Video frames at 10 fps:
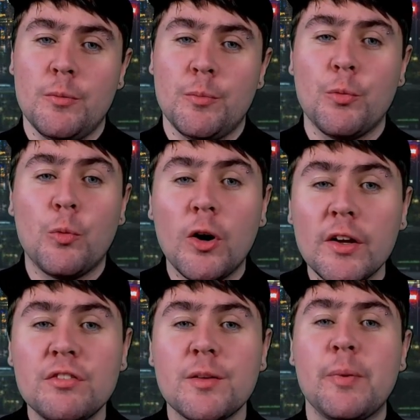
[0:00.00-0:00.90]
What
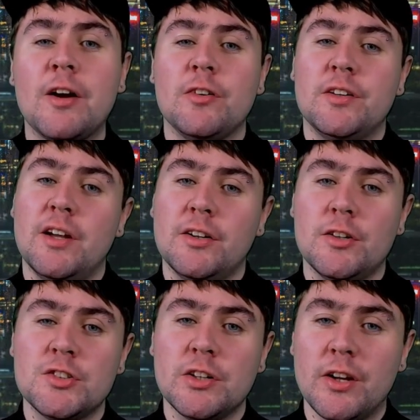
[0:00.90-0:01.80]
is the battery
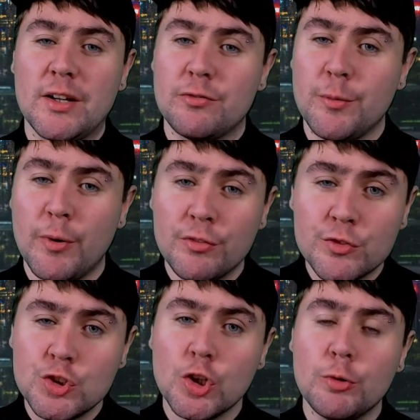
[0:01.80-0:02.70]
technology like for both
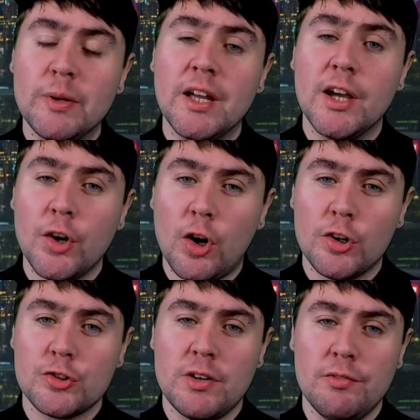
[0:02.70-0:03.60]
Joby and
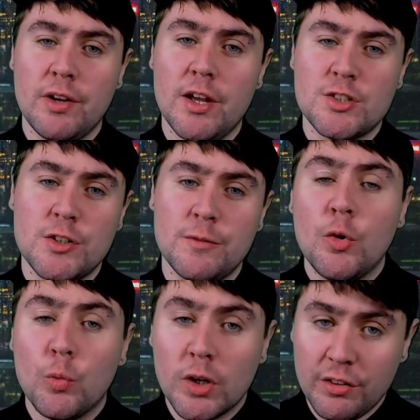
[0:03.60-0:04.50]
Archer Aviation?
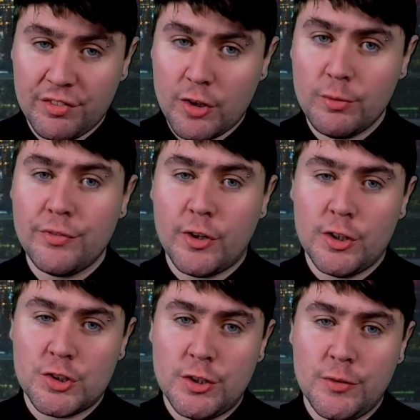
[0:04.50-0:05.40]
We're going to start with
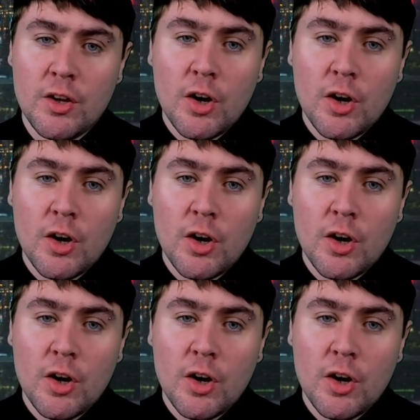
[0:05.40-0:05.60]
Archer.